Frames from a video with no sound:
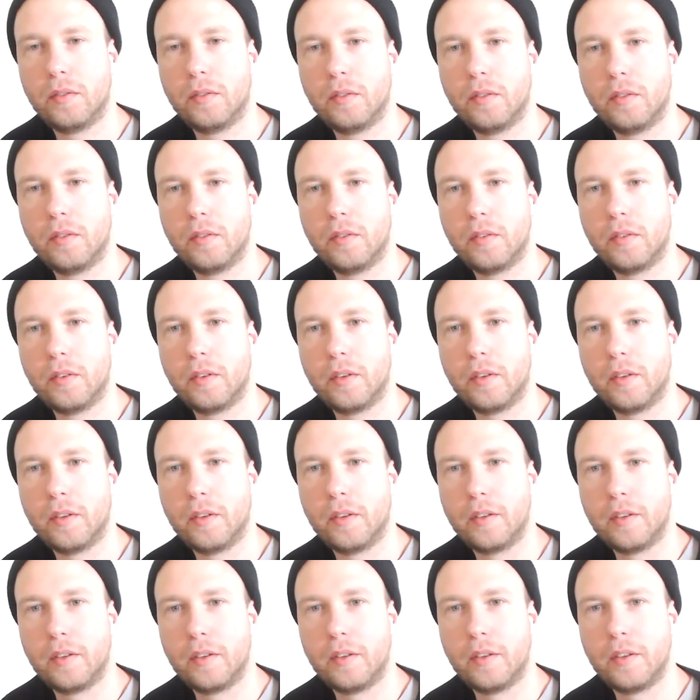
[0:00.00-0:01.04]

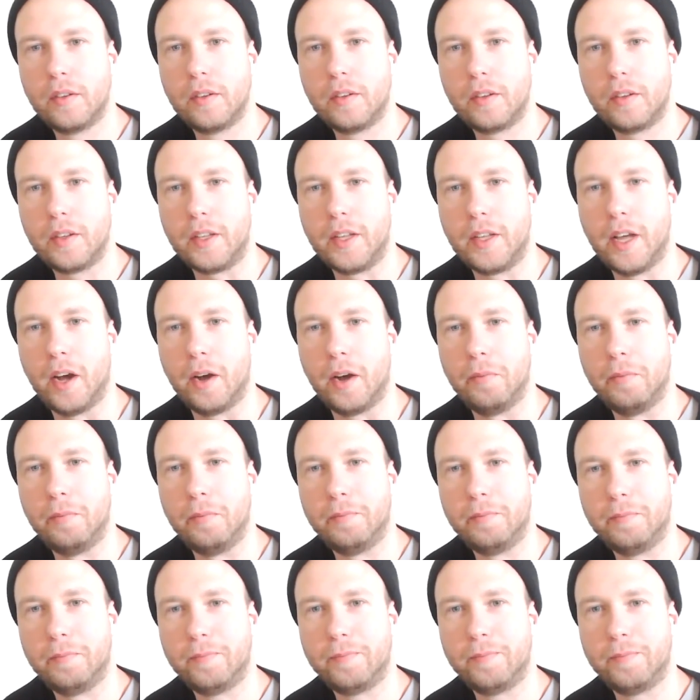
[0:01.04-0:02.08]

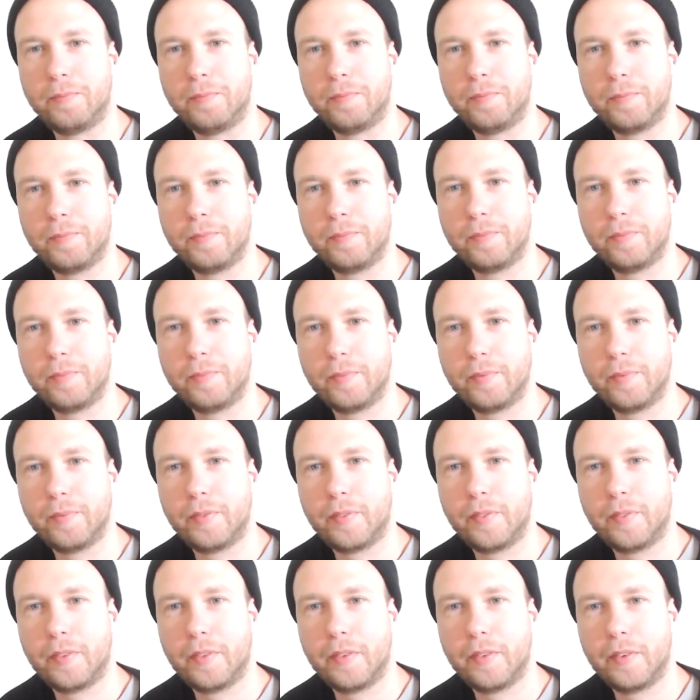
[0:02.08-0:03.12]

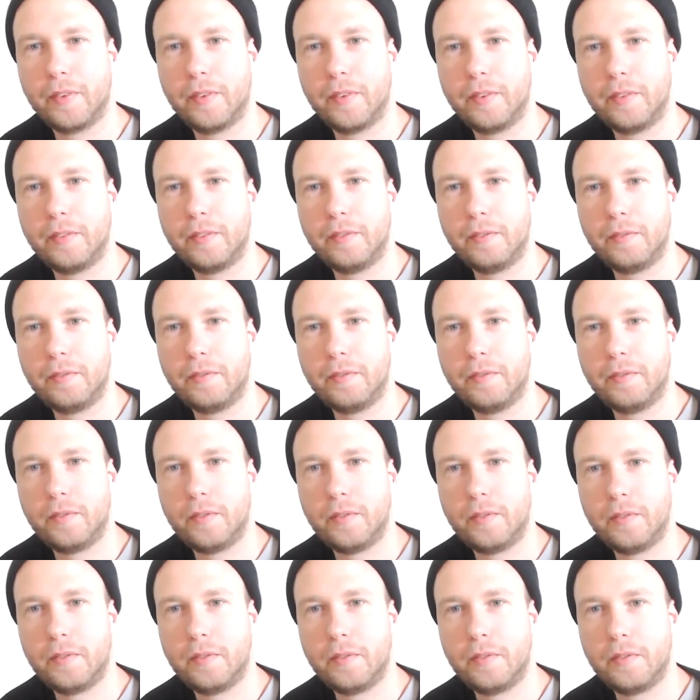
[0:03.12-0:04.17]

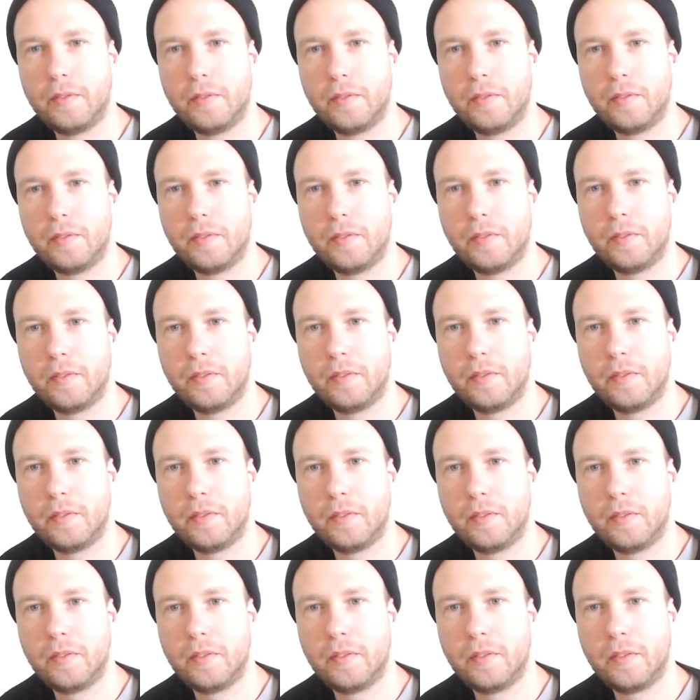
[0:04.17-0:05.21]

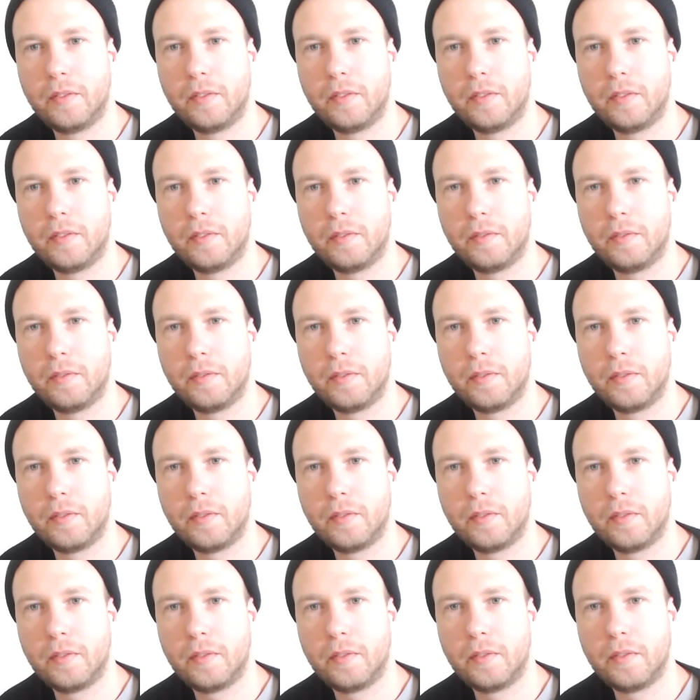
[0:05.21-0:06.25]

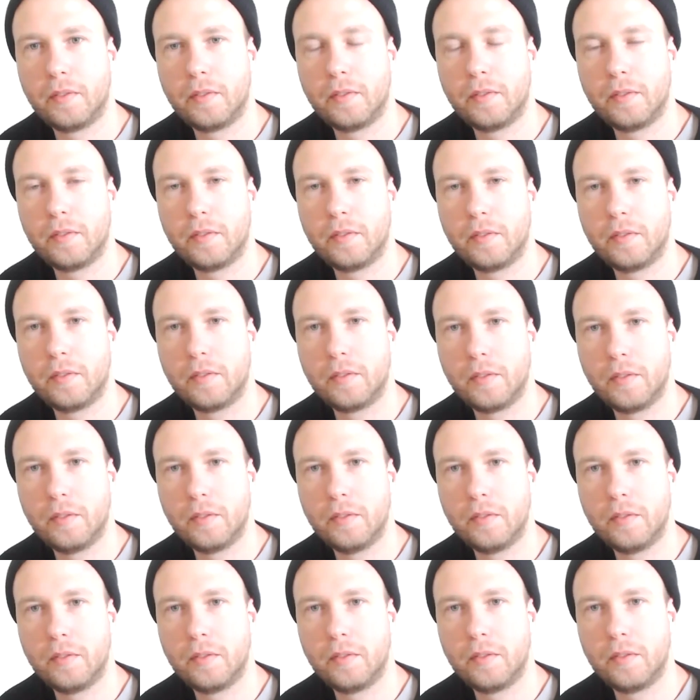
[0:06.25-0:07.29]

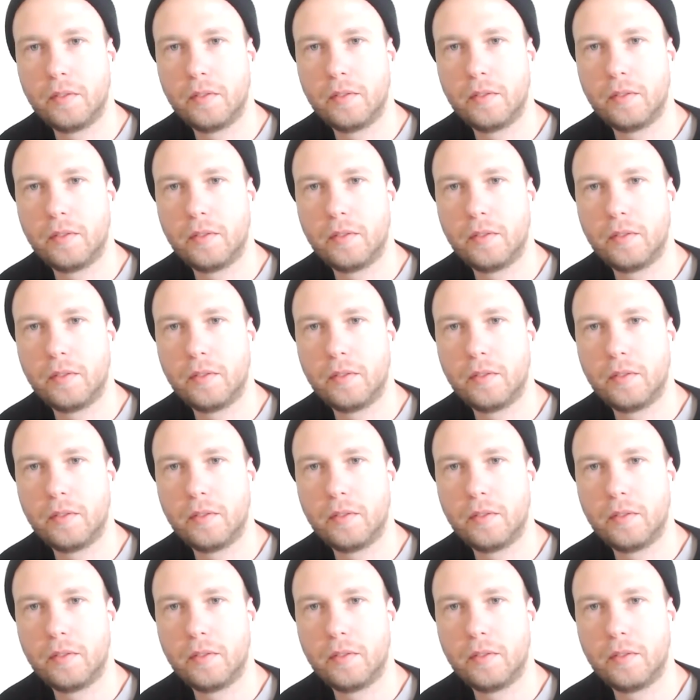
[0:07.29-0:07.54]
(silent)